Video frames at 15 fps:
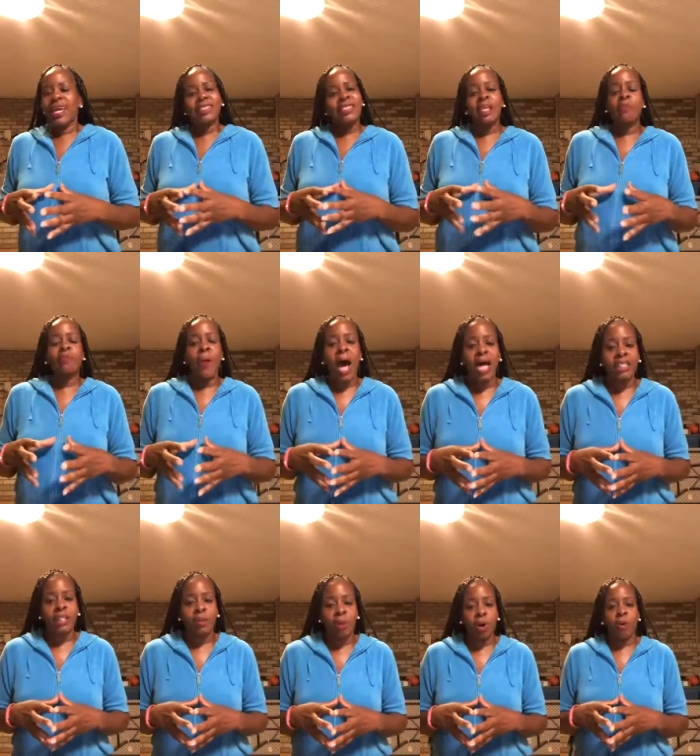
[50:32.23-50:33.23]
it's
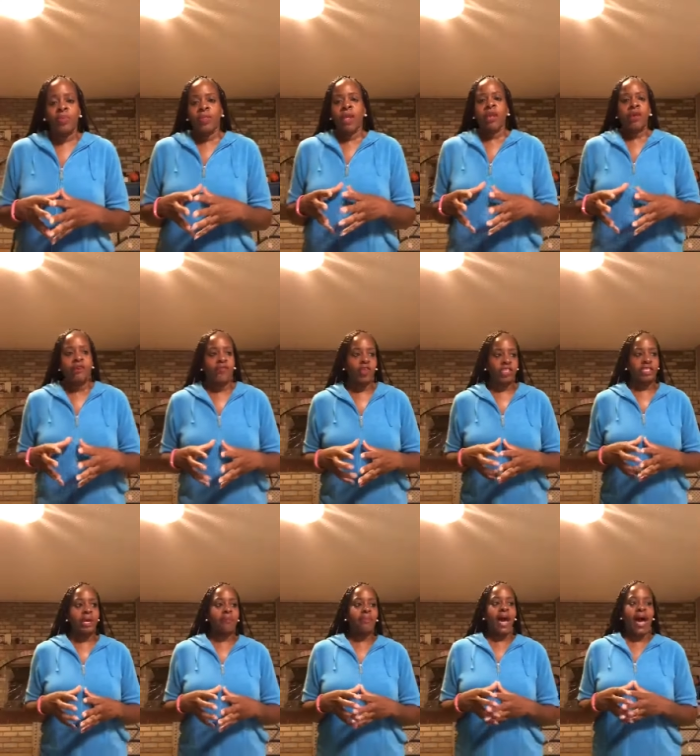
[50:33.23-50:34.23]
impossible for
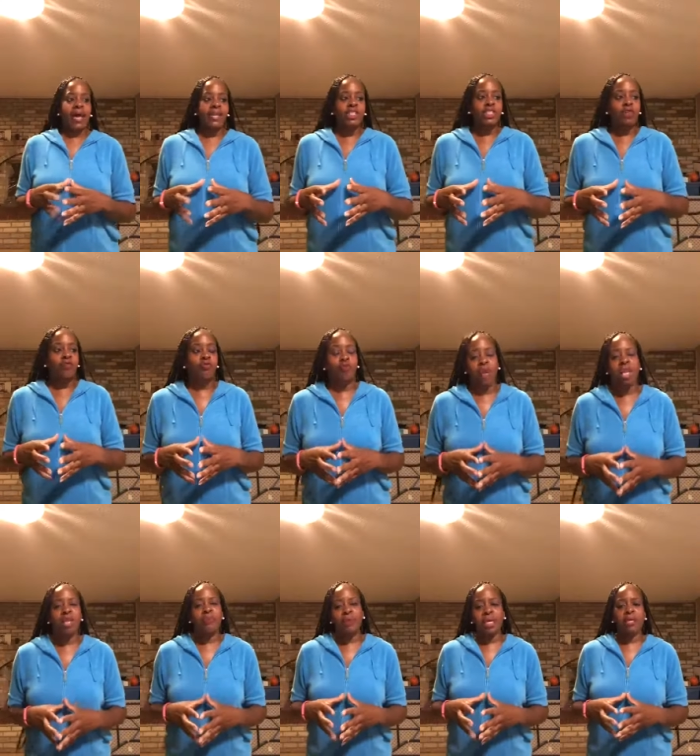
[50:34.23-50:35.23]
somebody to
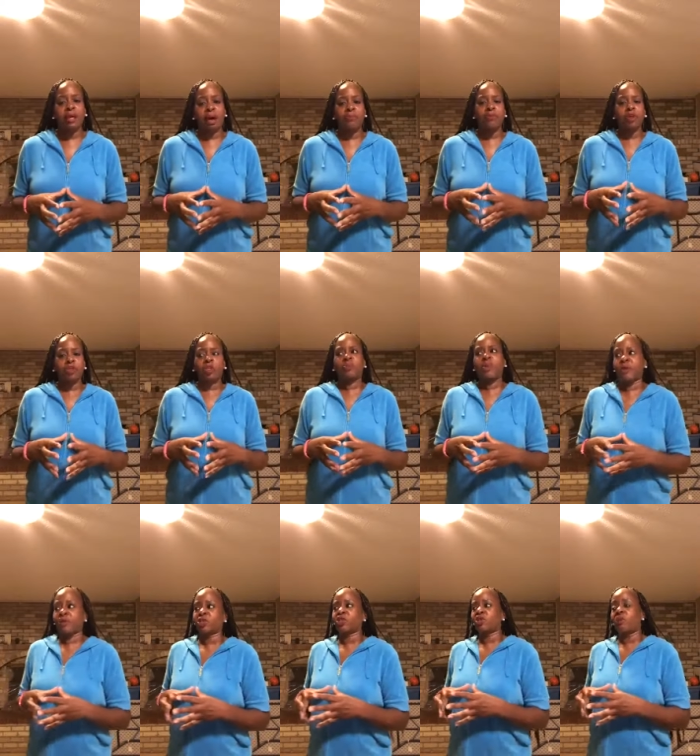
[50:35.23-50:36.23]
really become your
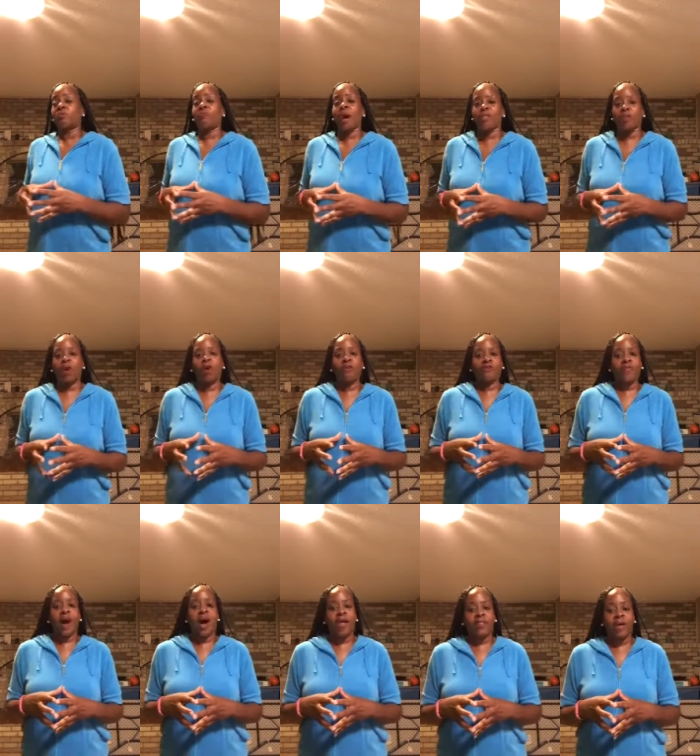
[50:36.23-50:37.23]
spiritual mother or
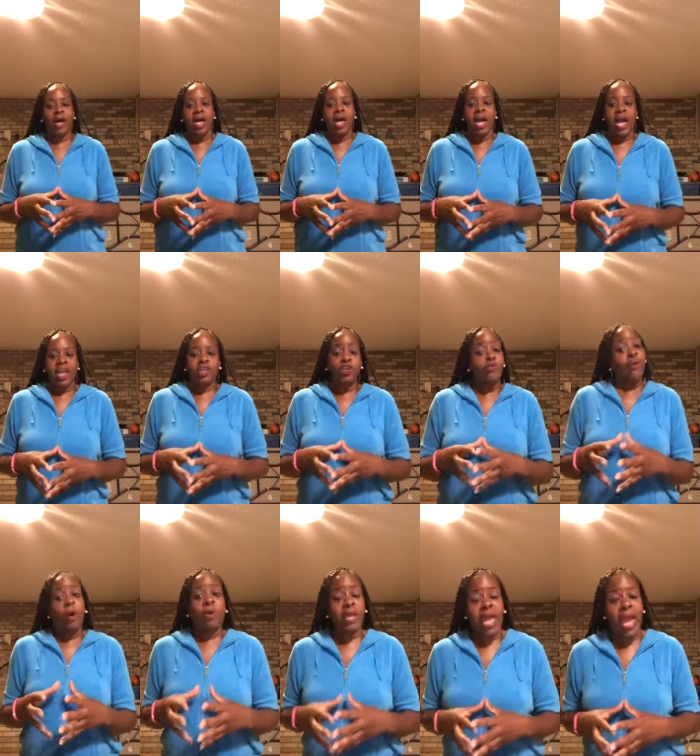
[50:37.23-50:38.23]
father and you've
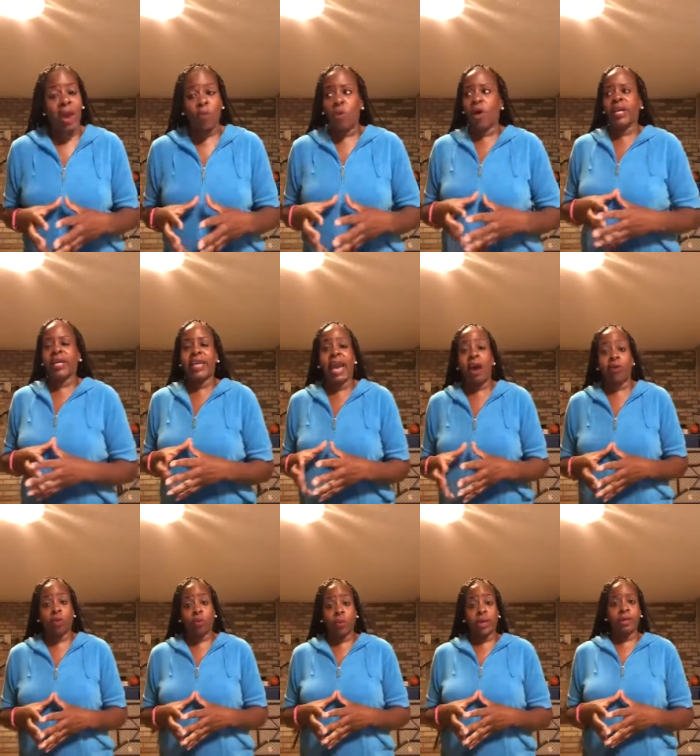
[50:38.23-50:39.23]
only had one
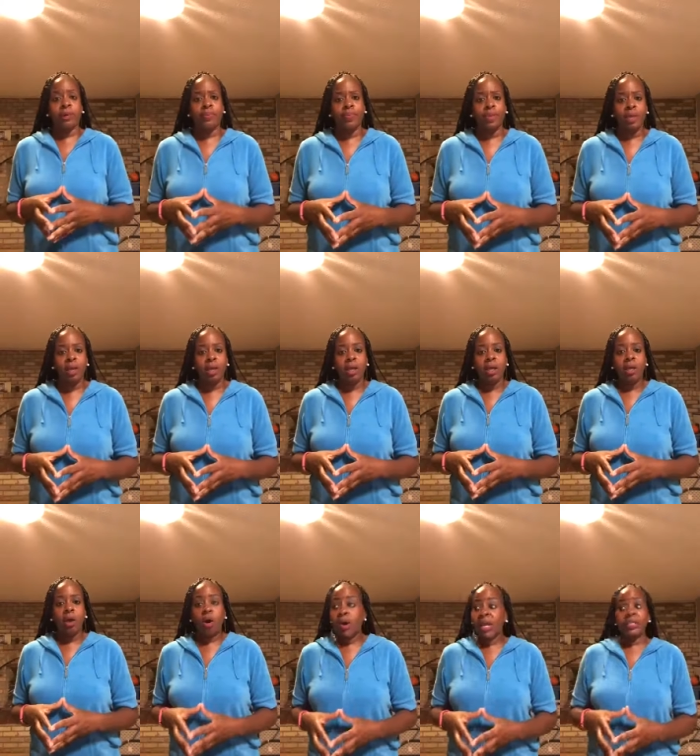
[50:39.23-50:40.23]
encounter with them.
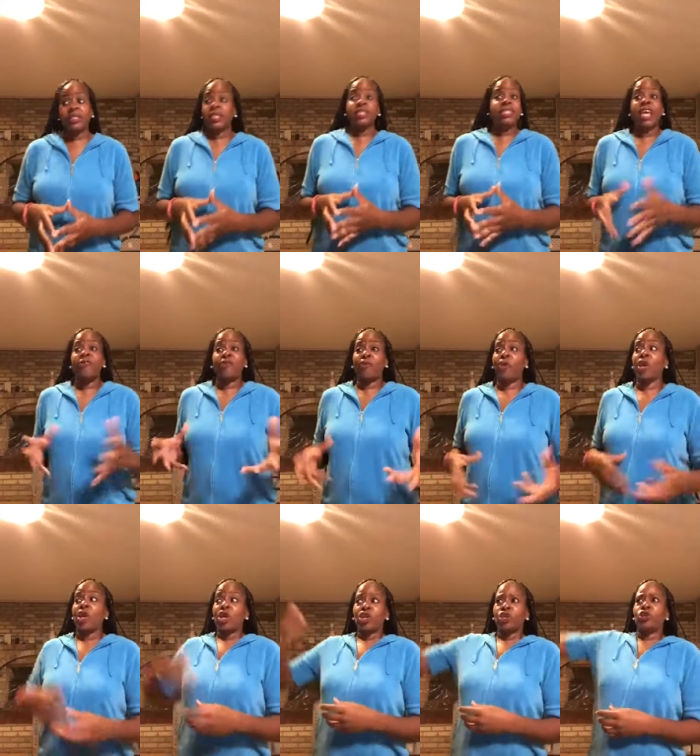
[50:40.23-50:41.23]
Or let's just say for
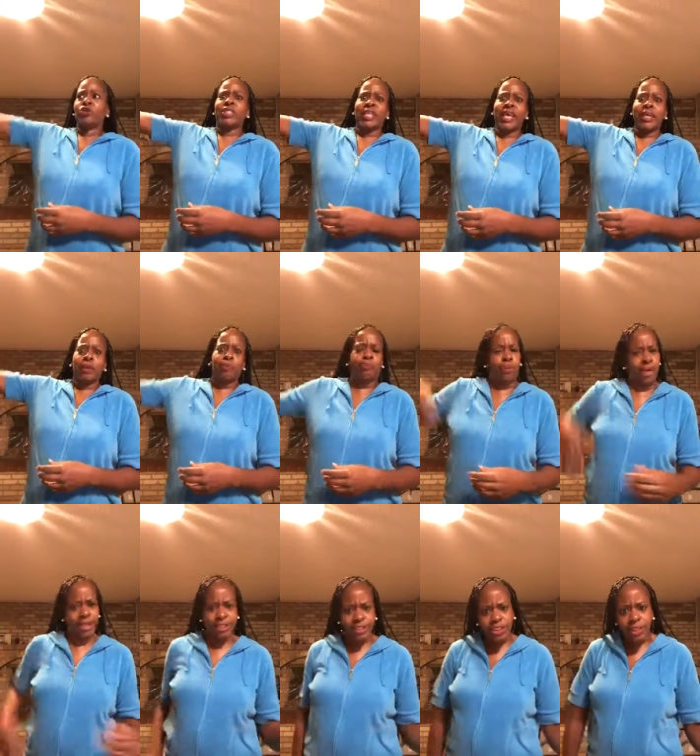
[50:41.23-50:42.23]
real, you seen them
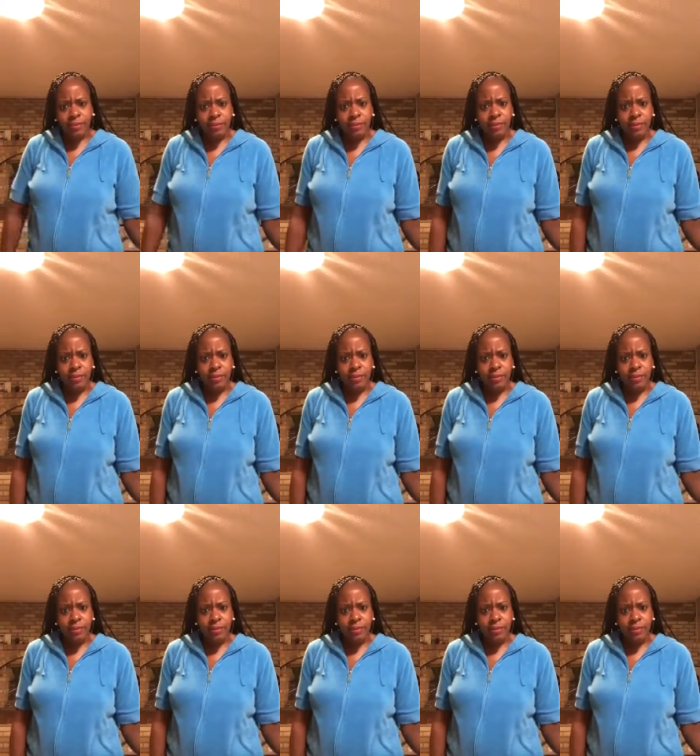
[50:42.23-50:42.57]
preach.